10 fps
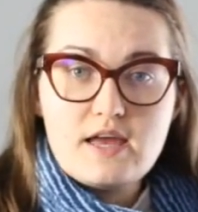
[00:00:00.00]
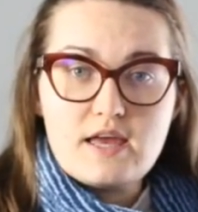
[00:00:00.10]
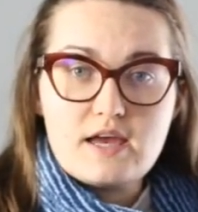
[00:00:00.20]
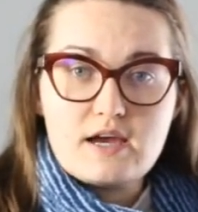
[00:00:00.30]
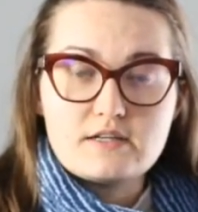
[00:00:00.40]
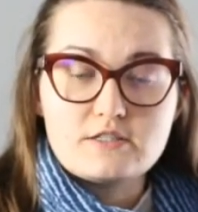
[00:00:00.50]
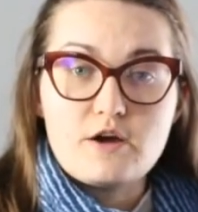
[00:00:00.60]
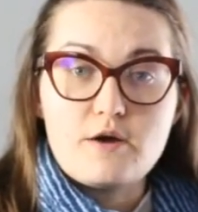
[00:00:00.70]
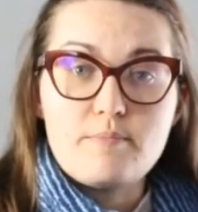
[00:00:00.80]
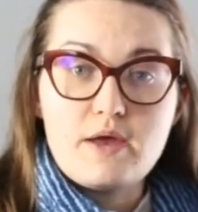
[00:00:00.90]
and
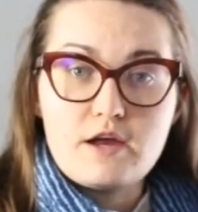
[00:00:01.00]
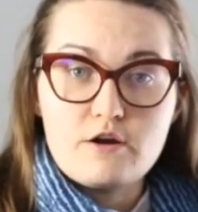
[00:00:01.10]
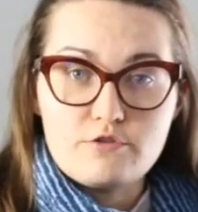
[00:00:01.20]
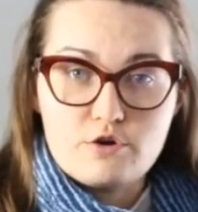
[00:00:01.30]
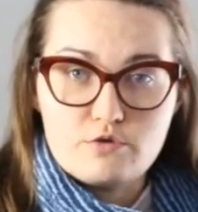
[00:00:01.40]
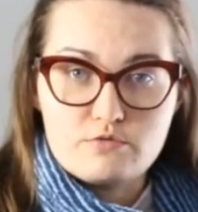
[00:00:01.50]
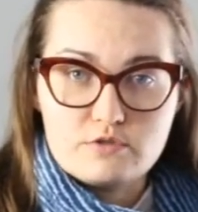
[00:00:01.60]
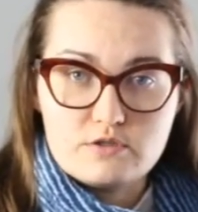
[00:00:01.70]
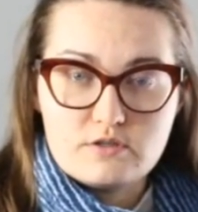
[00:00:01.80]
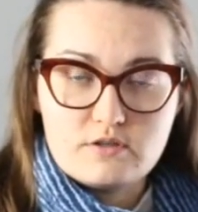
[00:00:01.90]
compare
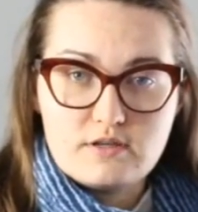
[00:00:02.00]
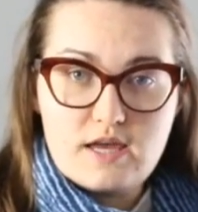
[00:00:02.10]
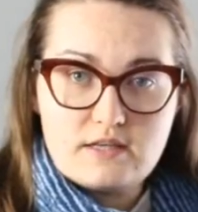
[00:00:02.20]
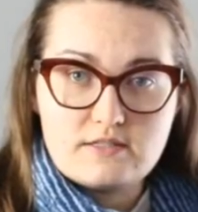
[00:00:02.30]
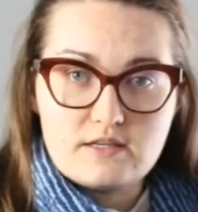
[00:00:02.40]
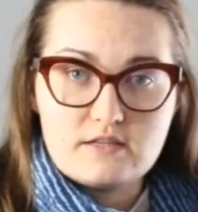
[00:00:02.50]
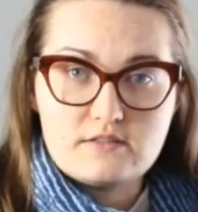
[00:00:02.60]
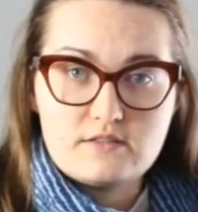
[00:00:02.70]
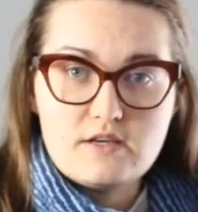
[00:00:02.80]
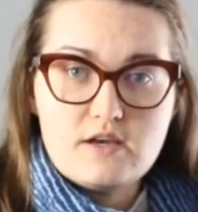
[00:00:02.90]
those
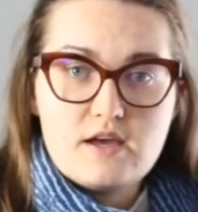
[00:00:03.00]
cases